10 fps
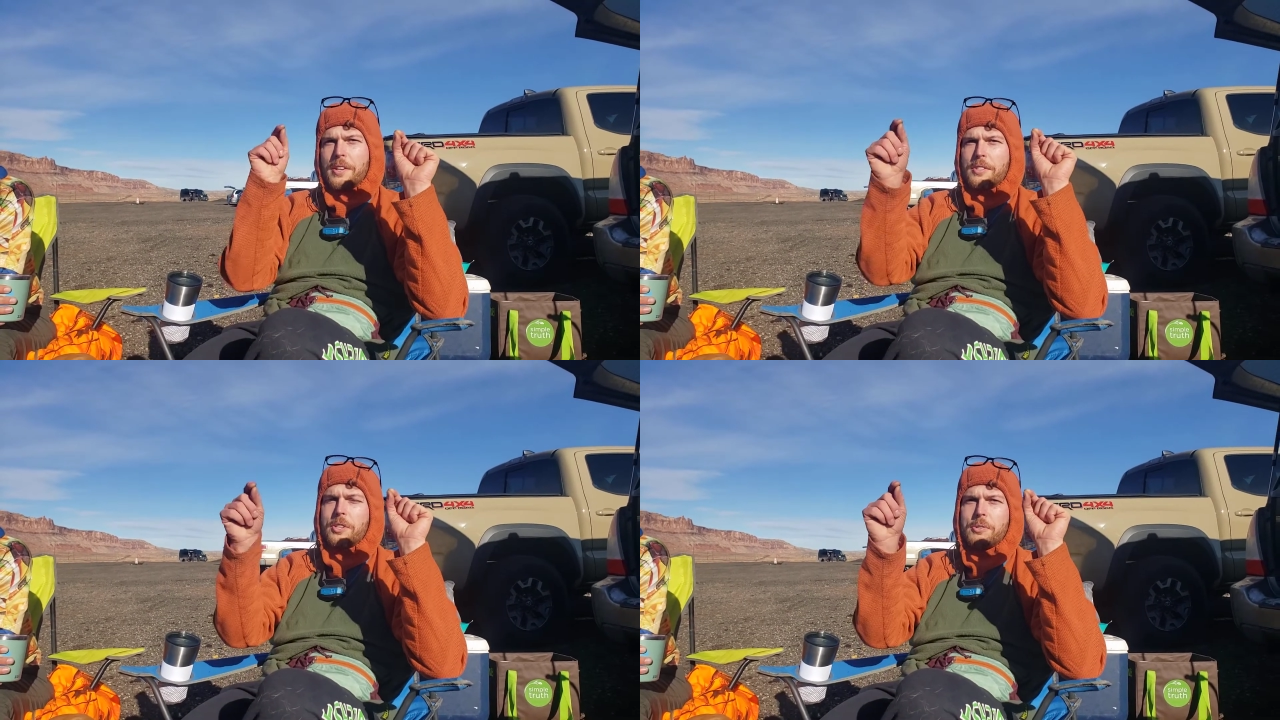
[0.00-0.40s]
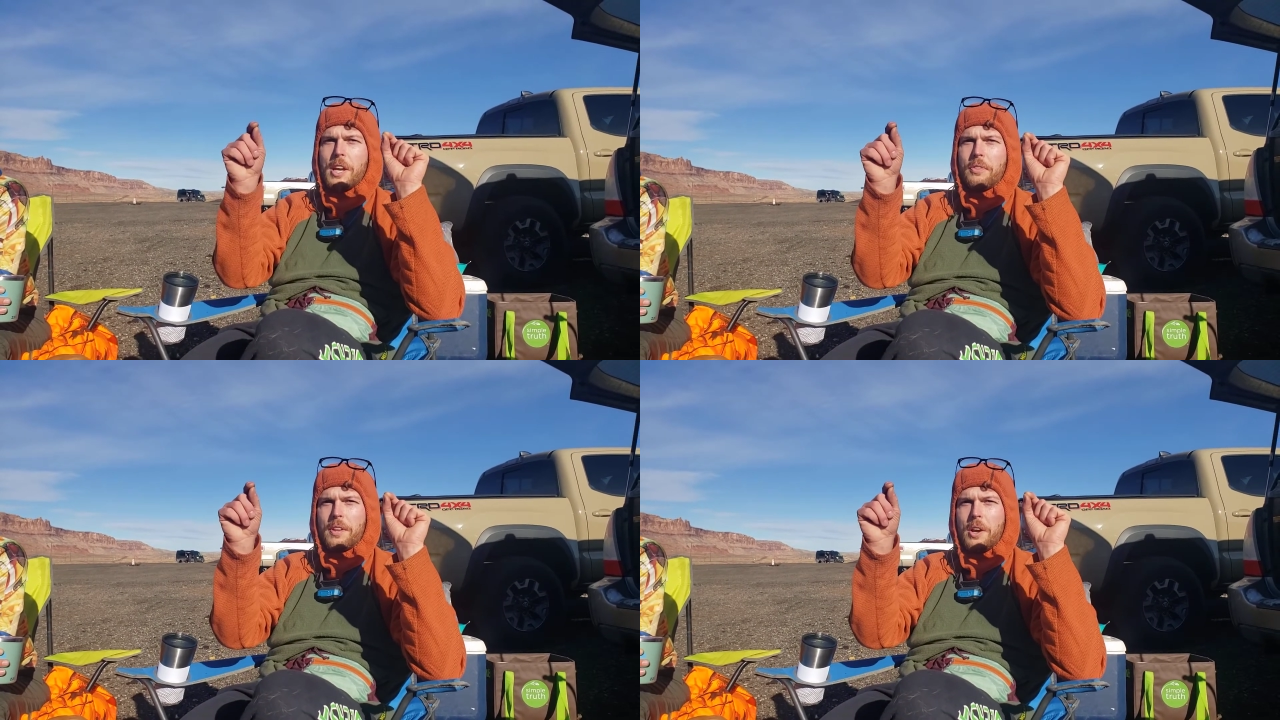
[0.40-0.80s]
to
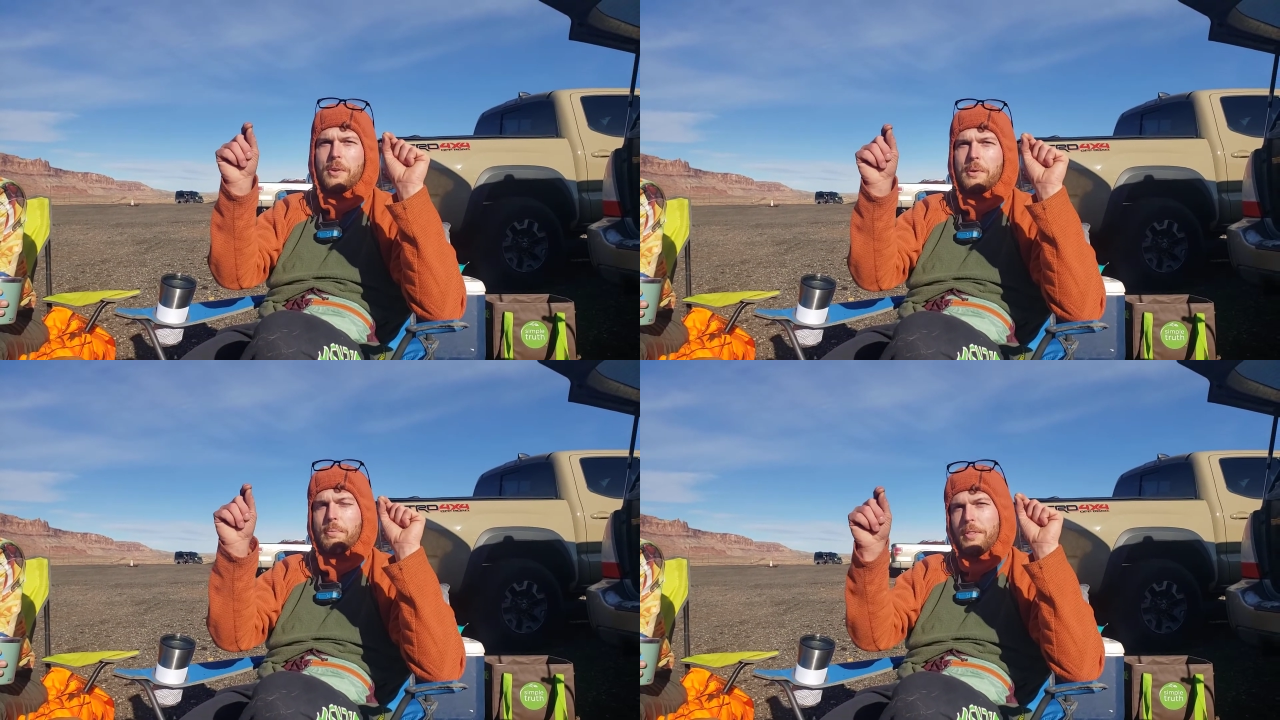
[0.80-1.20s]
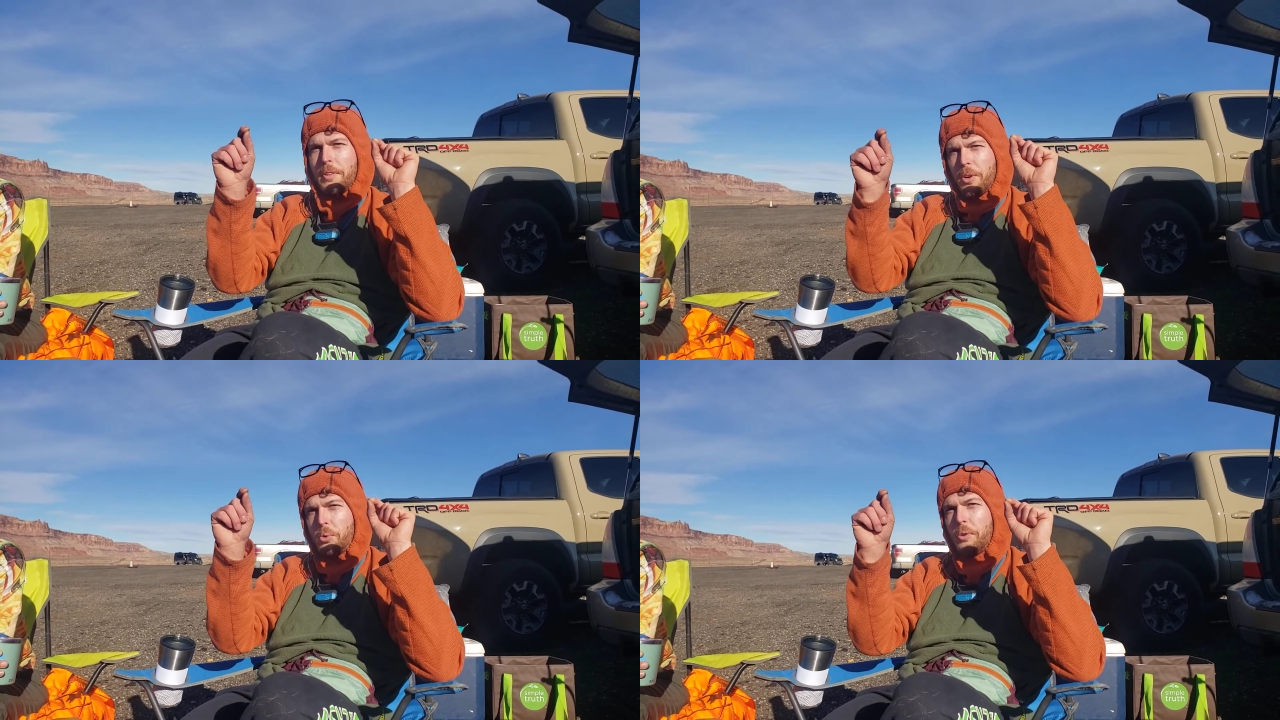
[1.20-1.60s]
South Dakota, but the
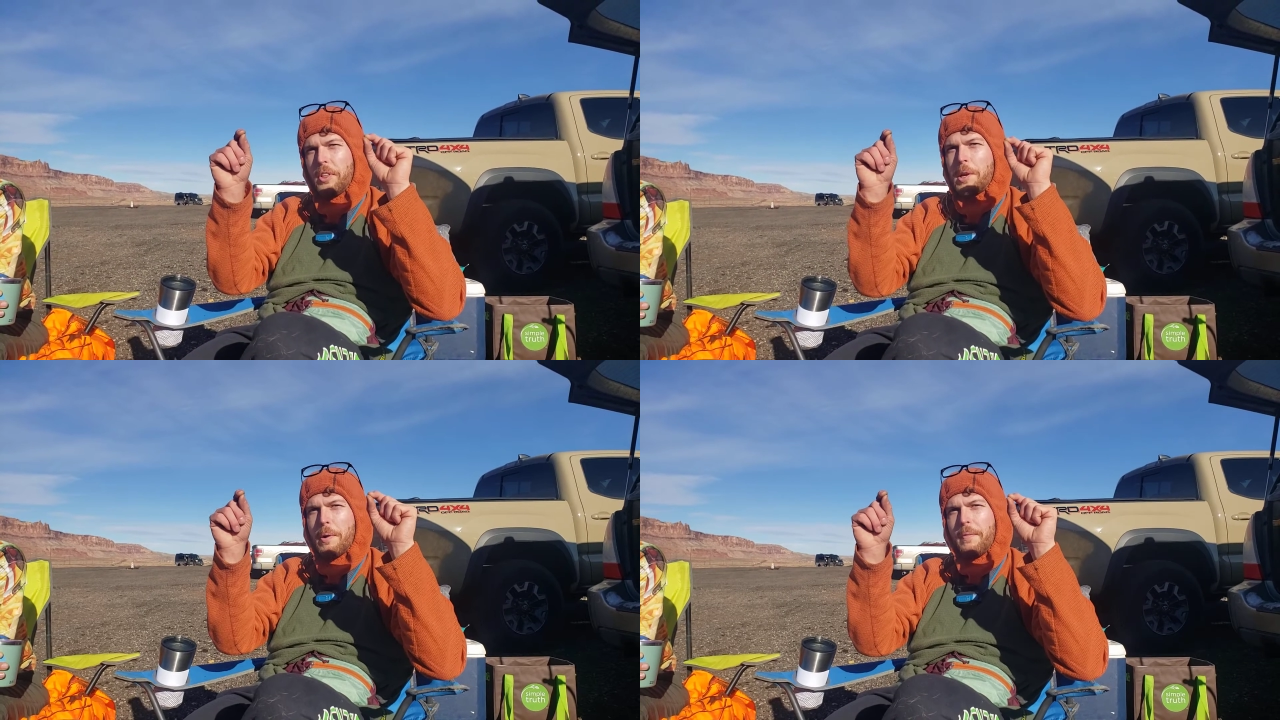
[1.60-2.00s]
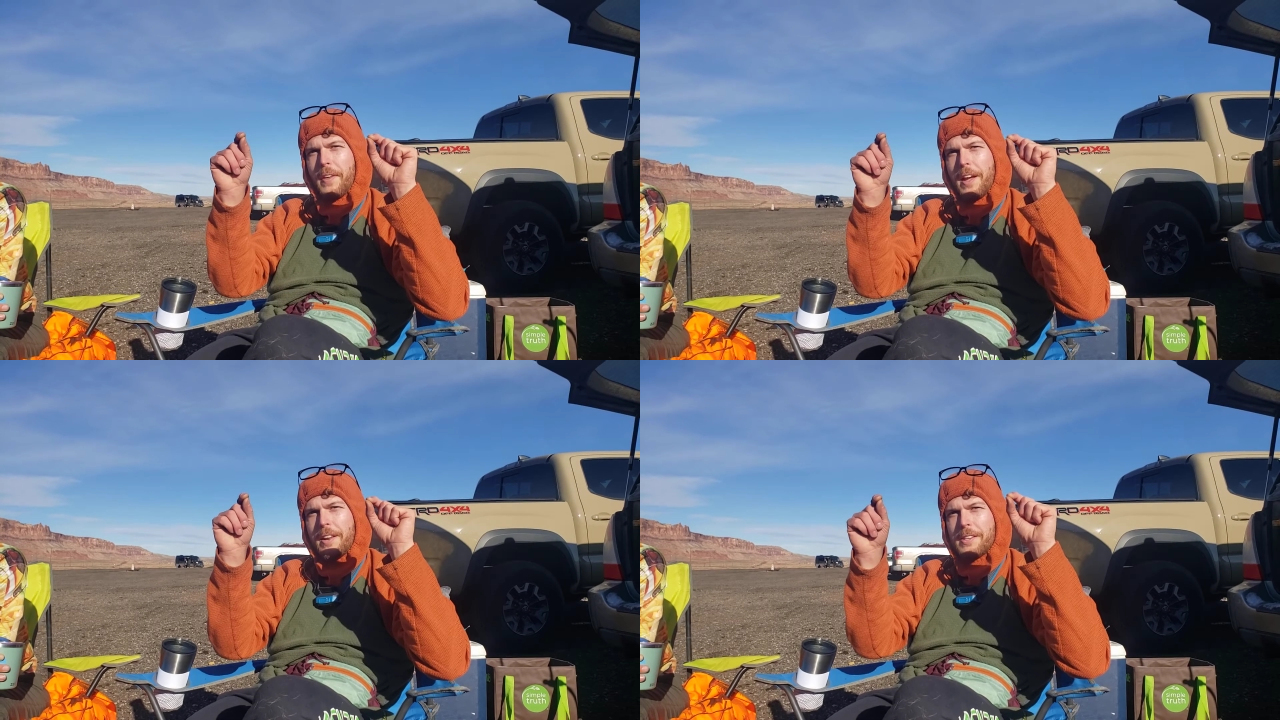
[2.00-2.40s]
cool thing about
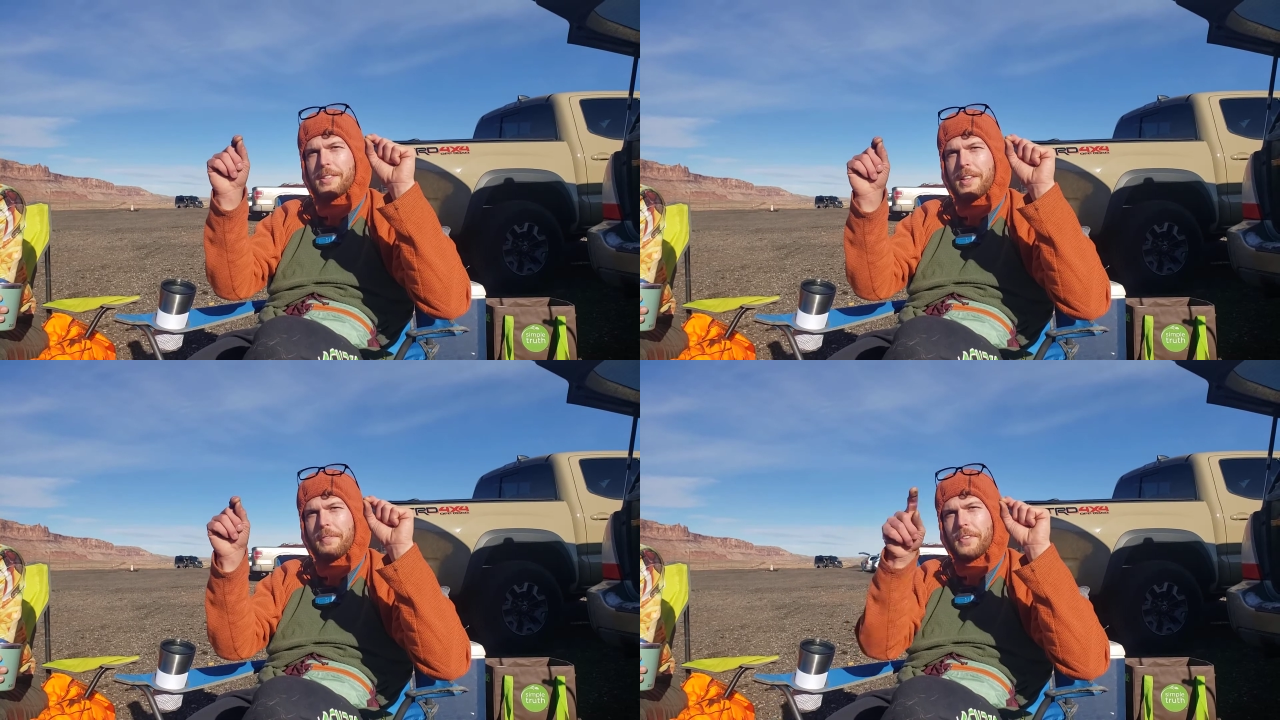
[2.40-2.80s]
that is that